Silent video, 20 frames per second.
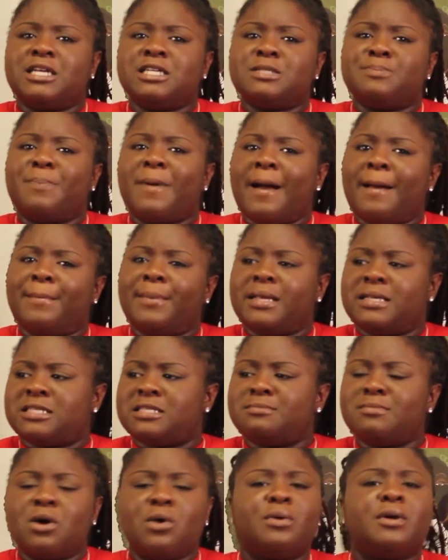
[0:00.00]
he's probably
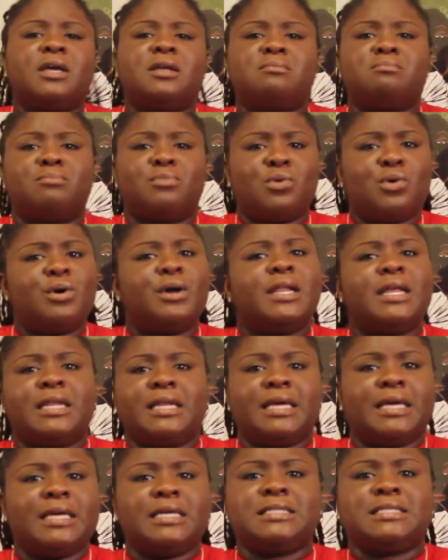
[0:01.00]
smoking more
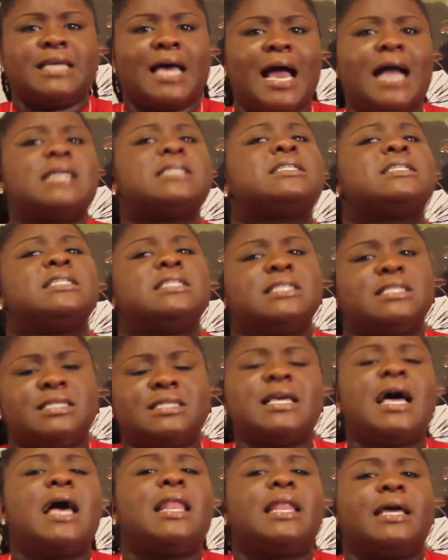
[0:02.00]
than he is actually
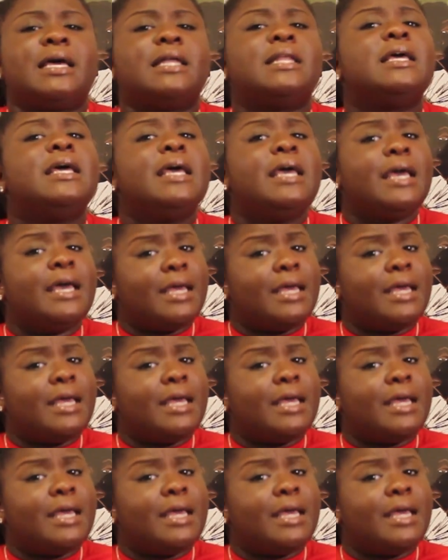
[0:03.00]
selling,